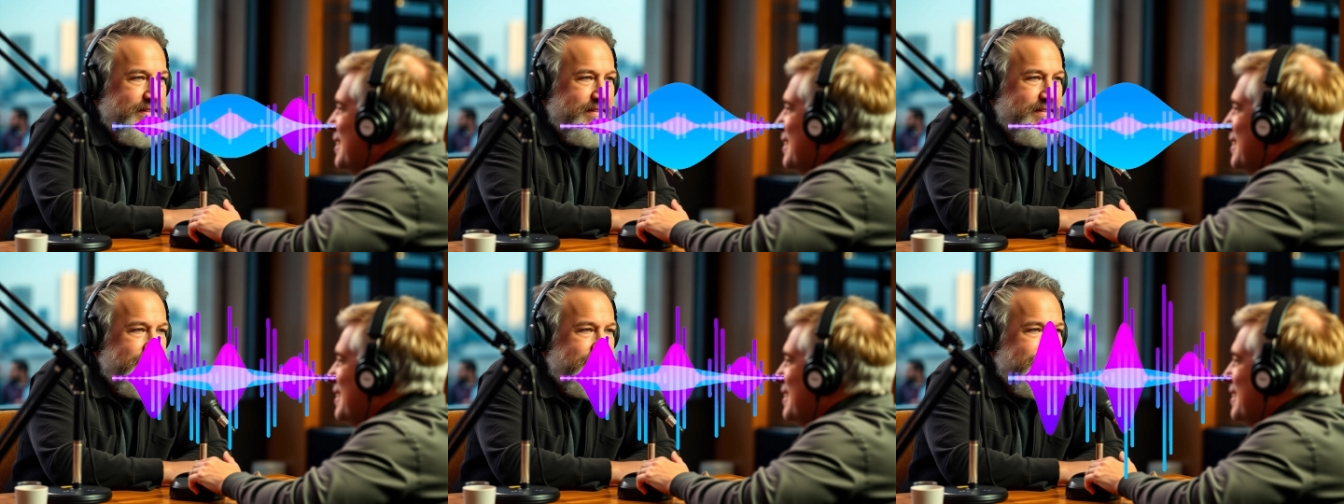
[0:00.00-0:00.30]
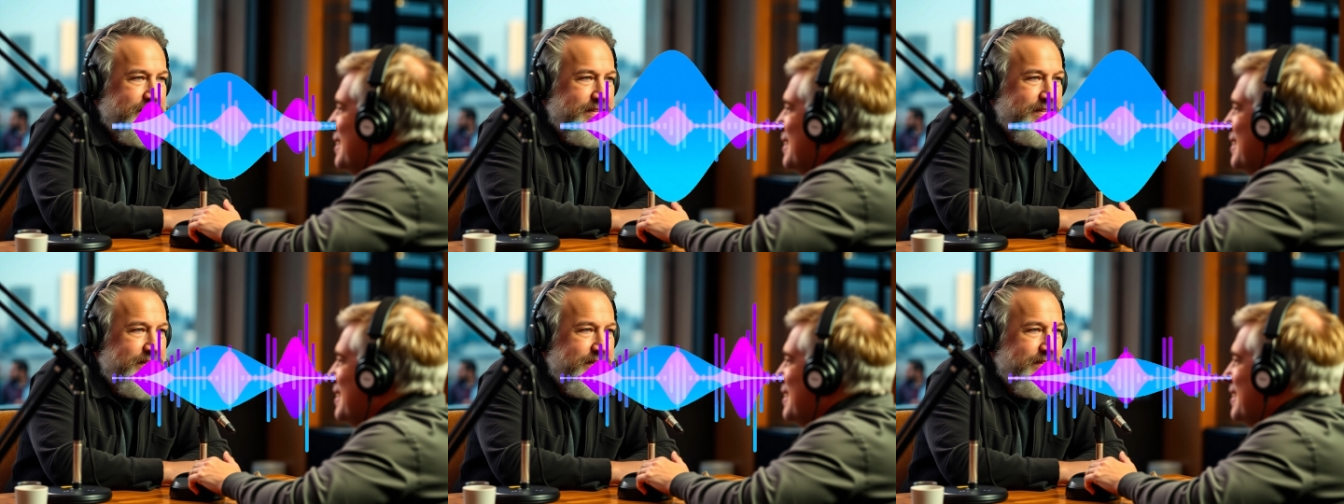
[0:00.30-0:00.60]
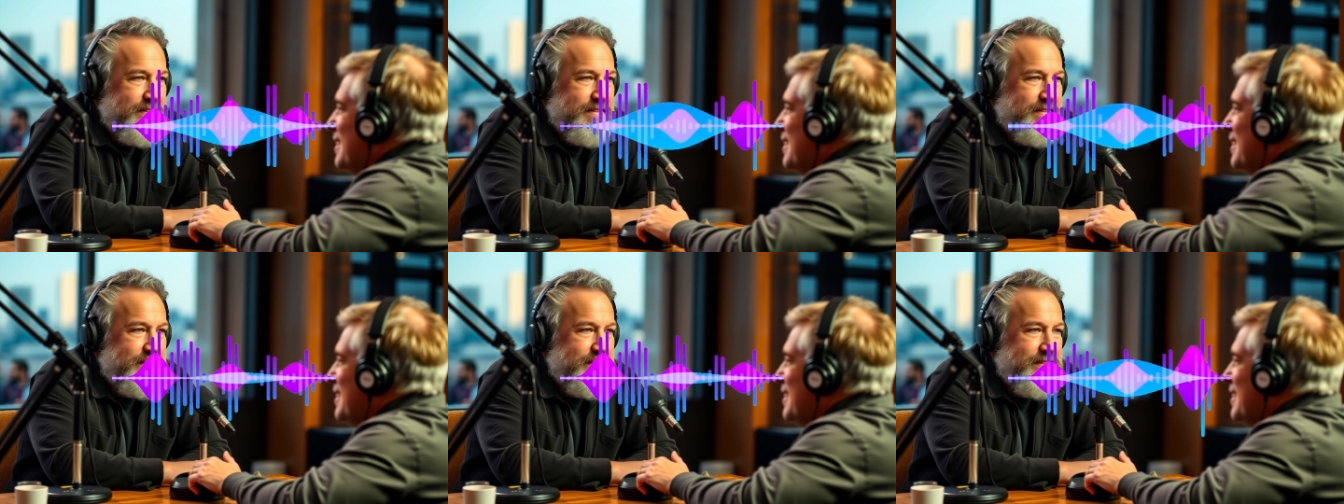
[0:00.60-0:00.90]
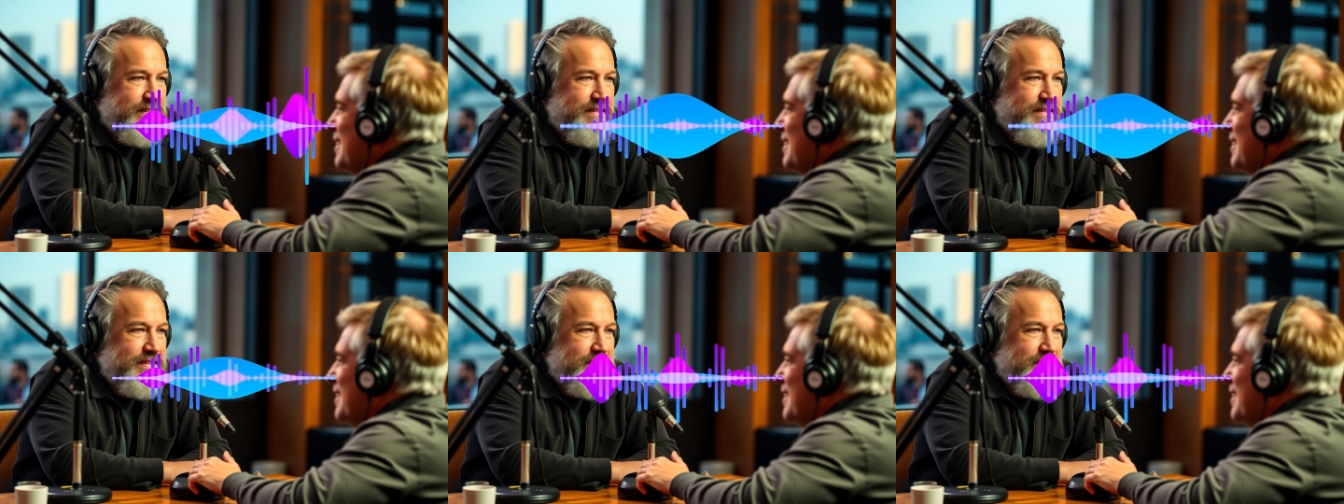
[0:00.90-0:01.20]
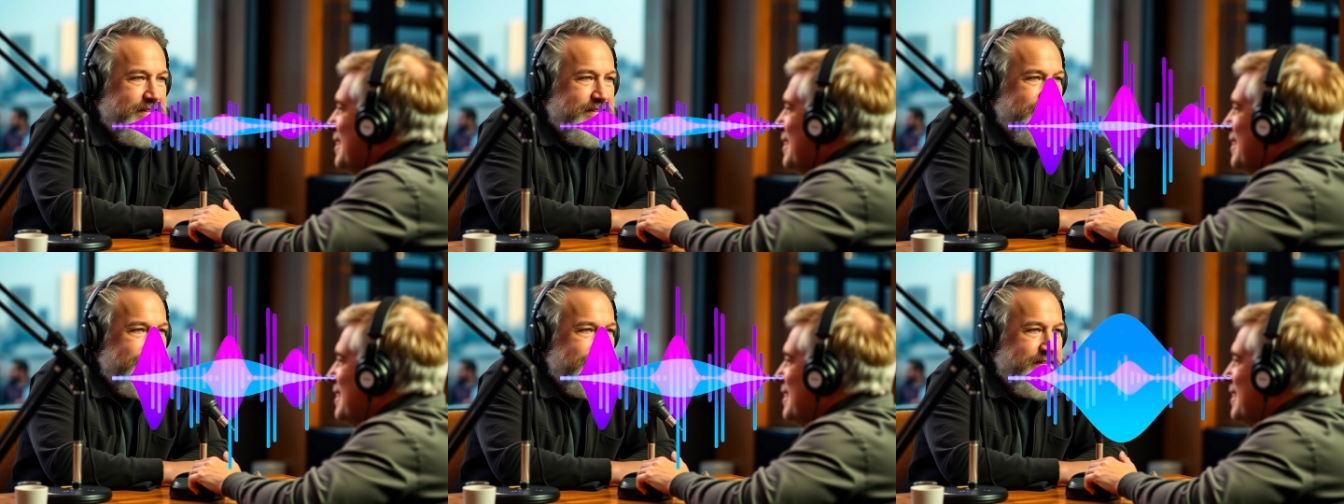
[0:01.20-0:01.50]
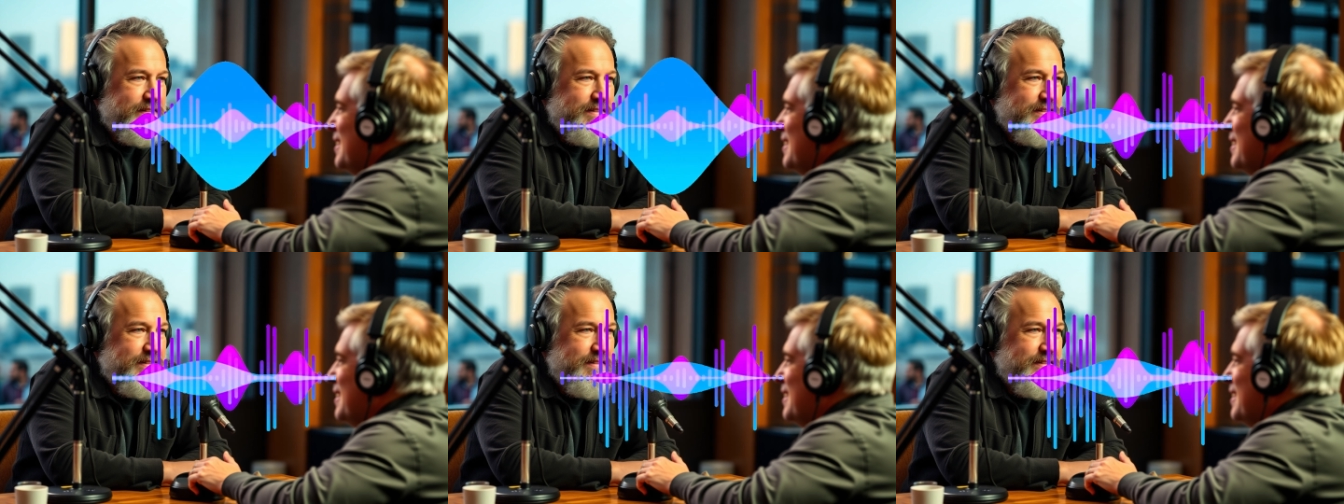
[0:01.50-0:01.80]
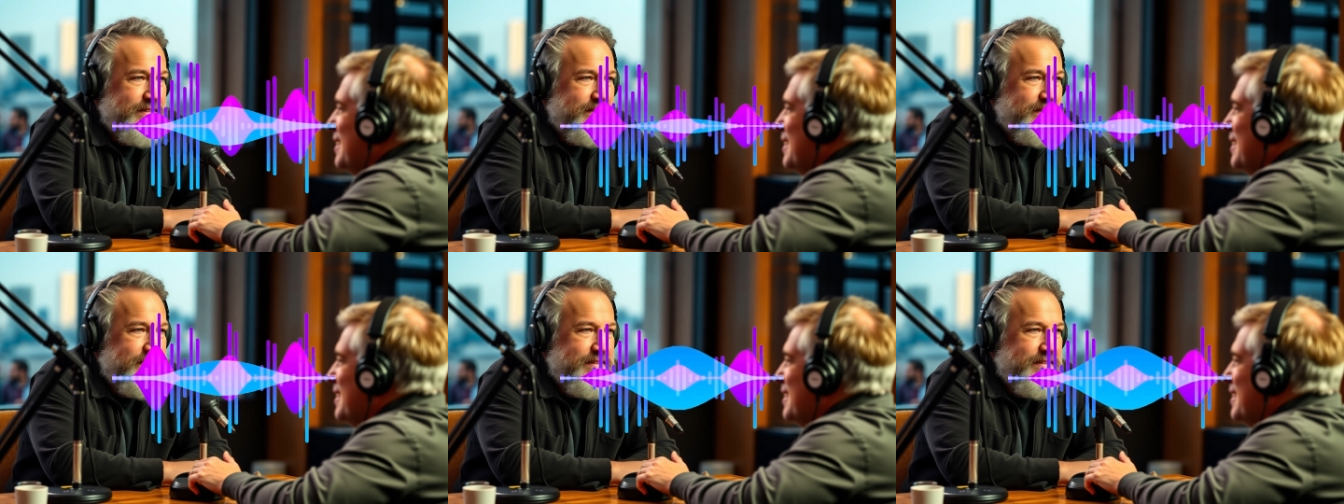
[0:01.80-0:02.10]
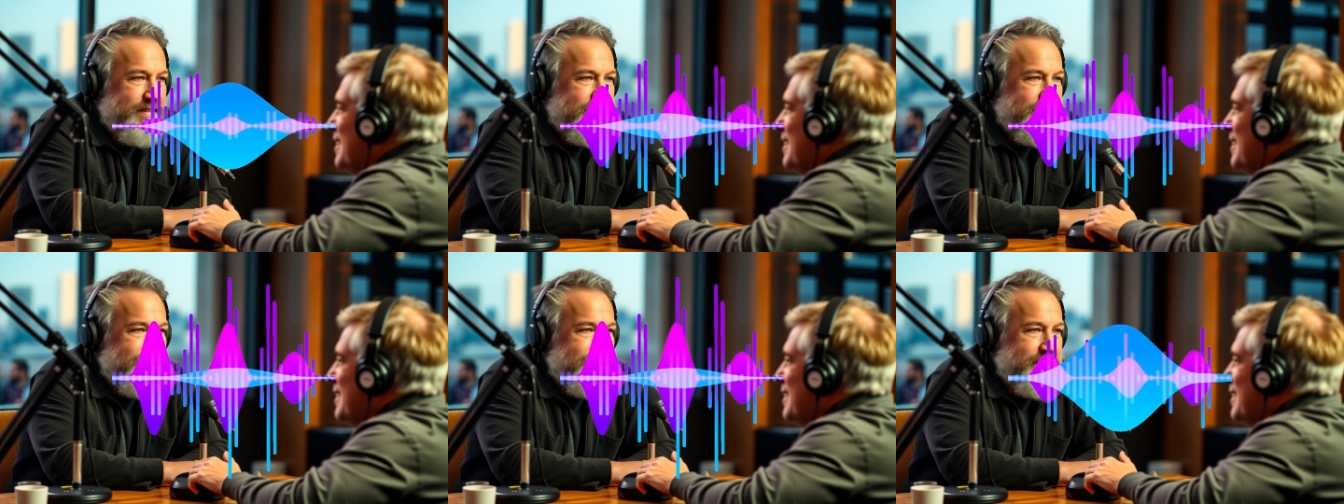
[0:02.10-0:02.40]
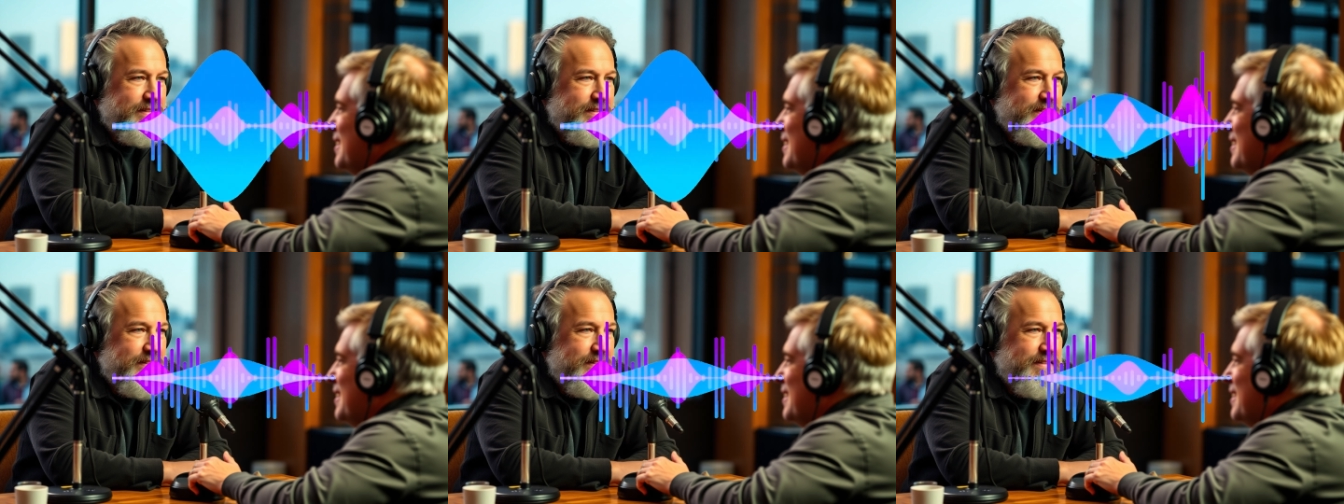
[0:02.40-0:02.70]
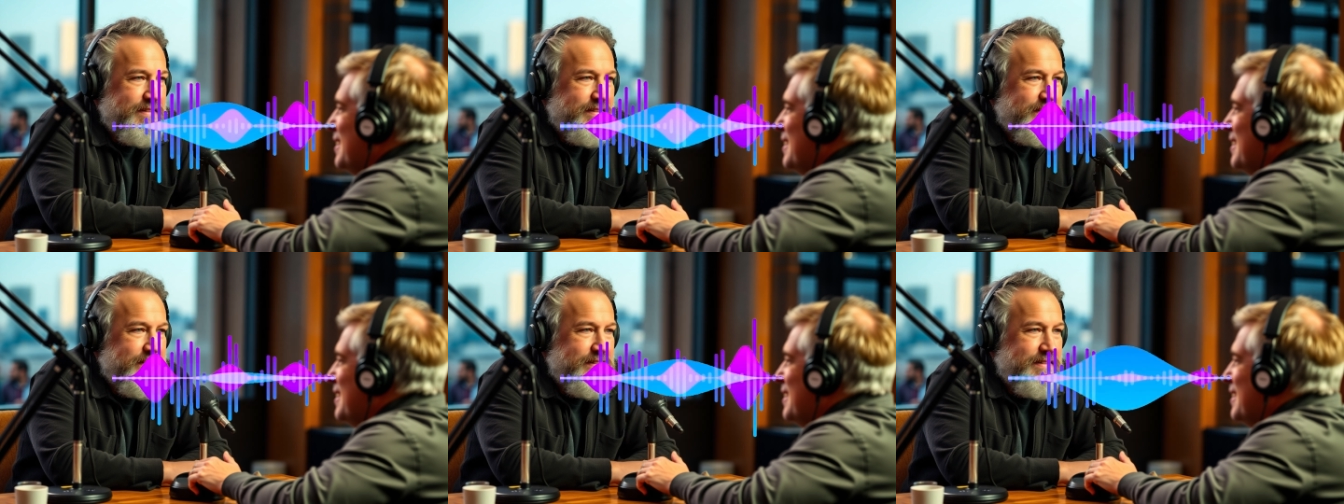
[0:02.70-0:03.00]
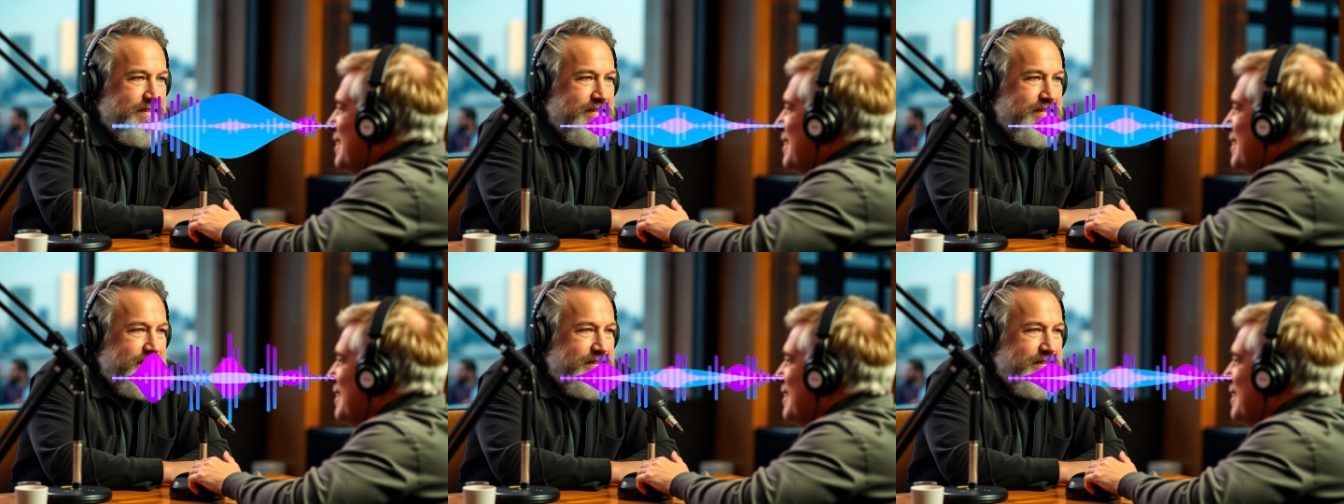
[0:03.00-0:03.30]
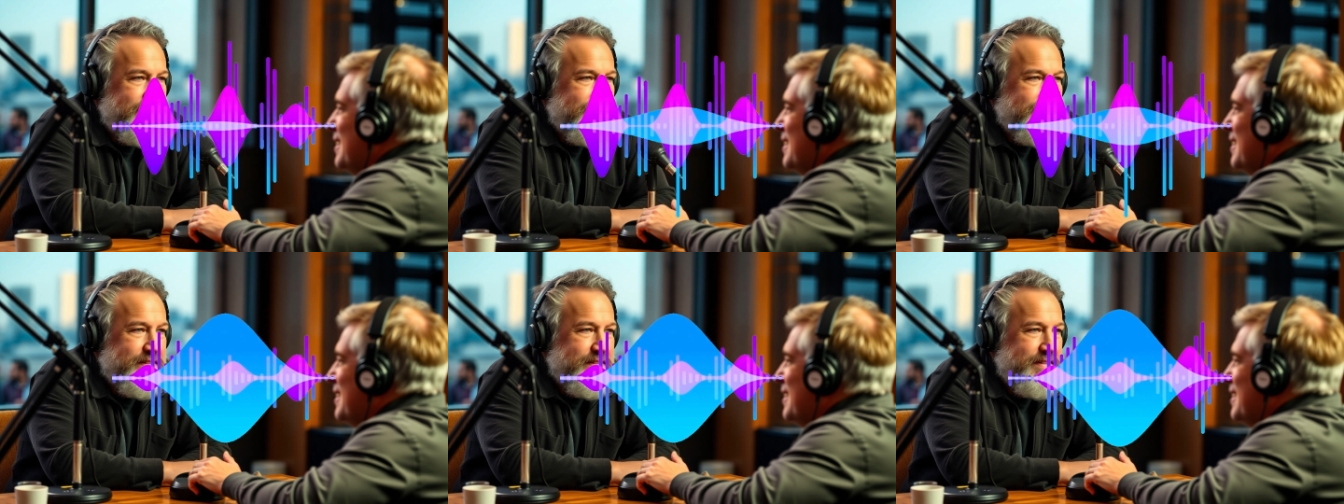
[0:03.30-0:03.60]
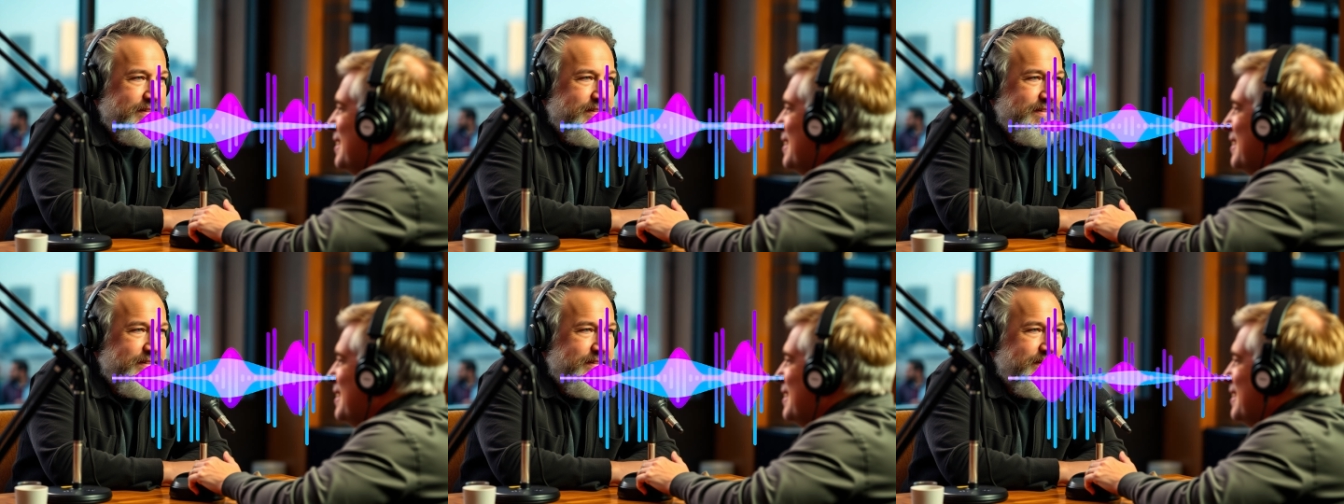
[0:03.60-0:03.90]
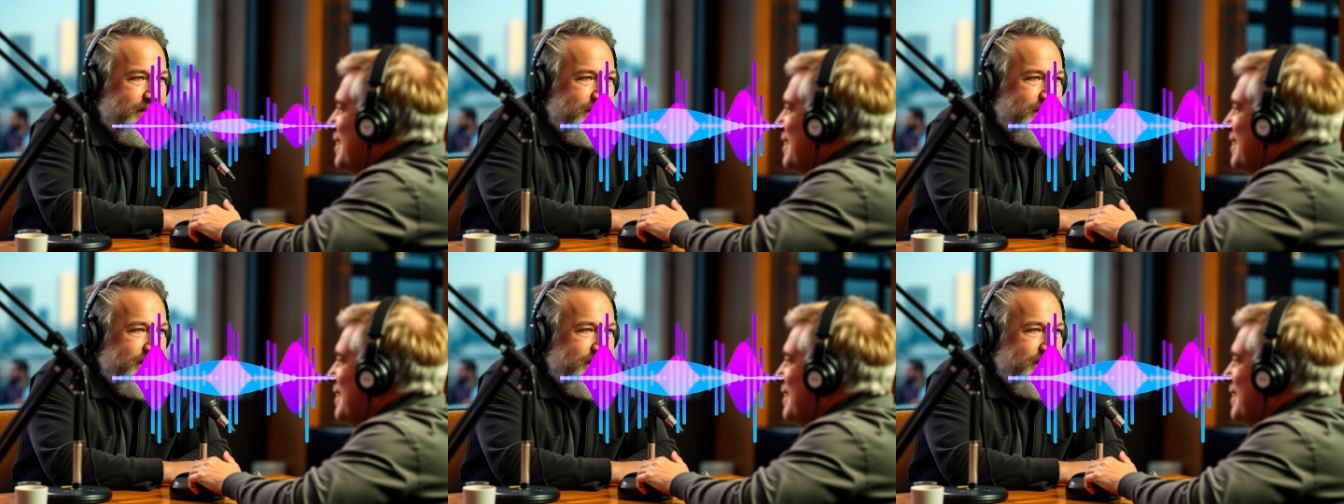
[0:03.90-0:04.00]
his awareness of pain, like past pain.